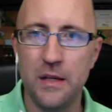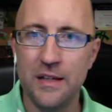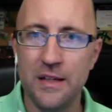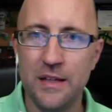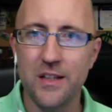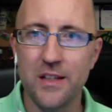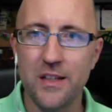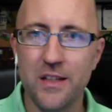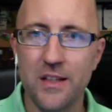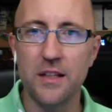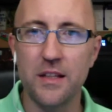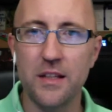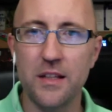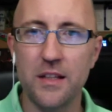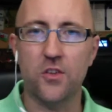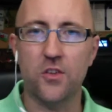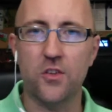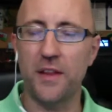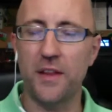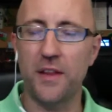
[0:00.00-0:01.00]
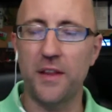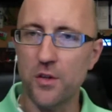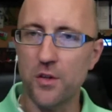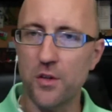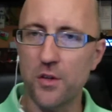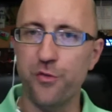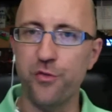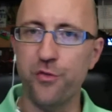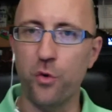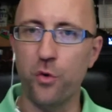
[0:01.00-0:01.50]
leads. So that's a
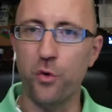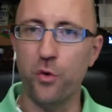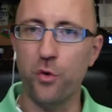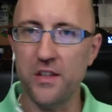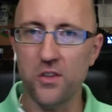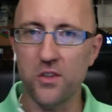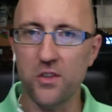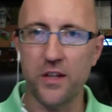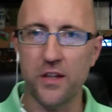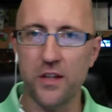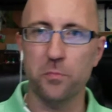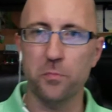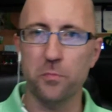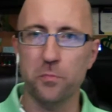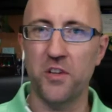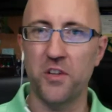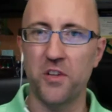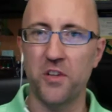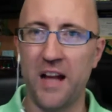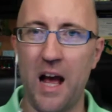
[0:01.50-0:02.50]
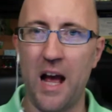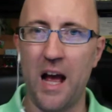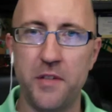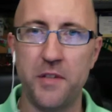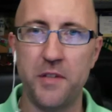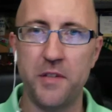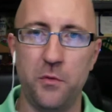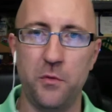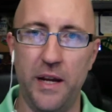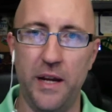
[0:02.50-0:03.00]
46%
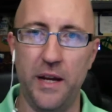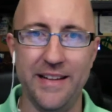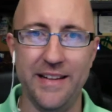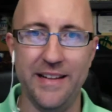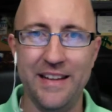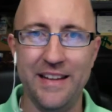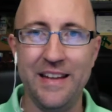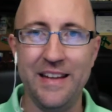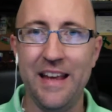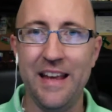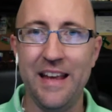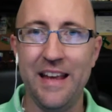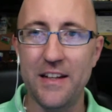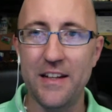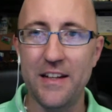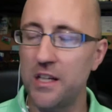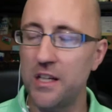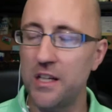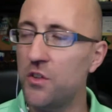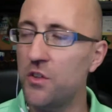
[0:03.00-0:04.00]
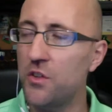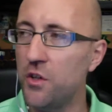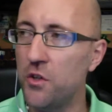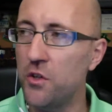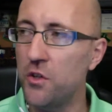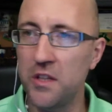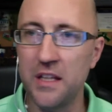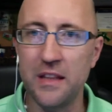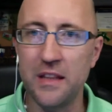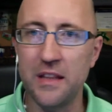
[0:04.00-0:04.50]
opt-in rate. And she's
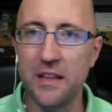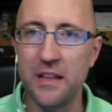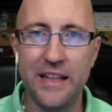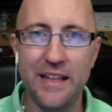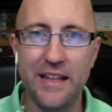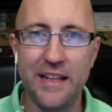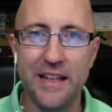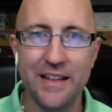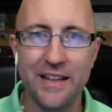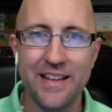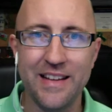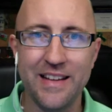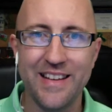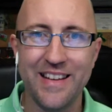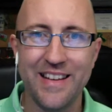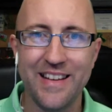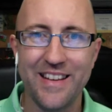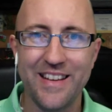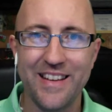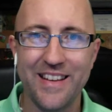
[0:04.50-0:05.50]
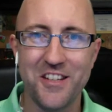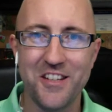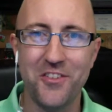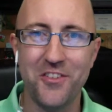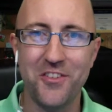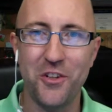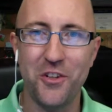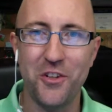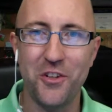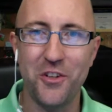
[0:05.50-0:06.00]
using the
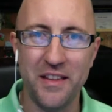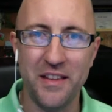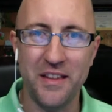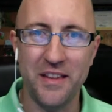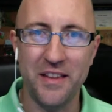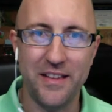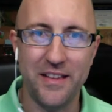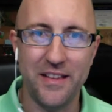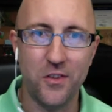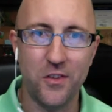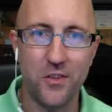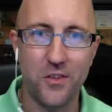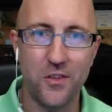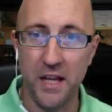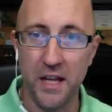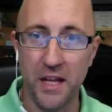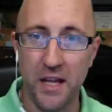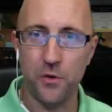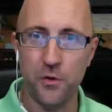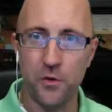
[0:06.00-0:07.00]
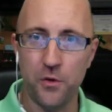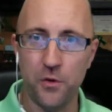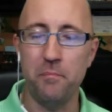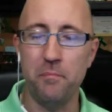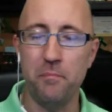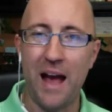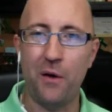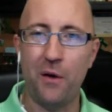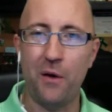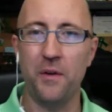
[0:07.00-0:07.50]
standard
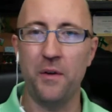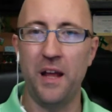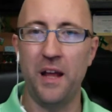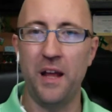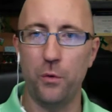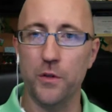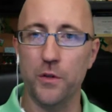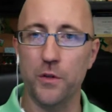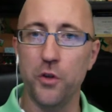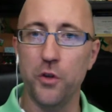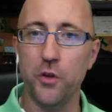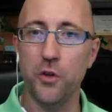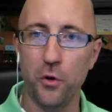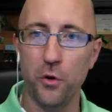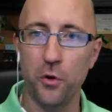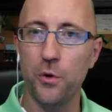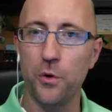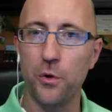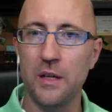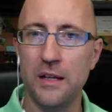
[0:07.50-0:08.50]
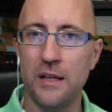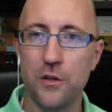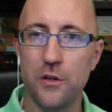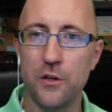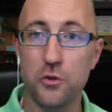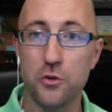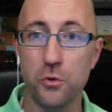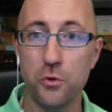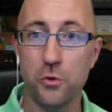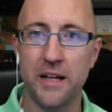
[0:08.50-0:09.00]
Empower Network total
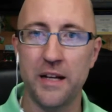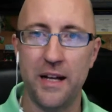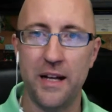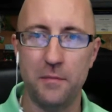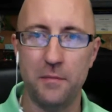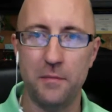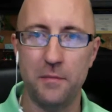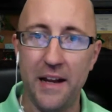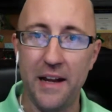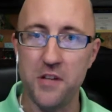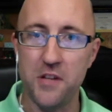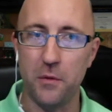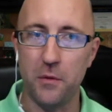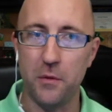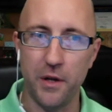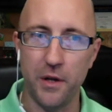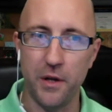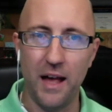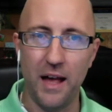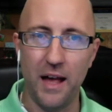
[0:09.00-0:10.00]
shortcut page that we all have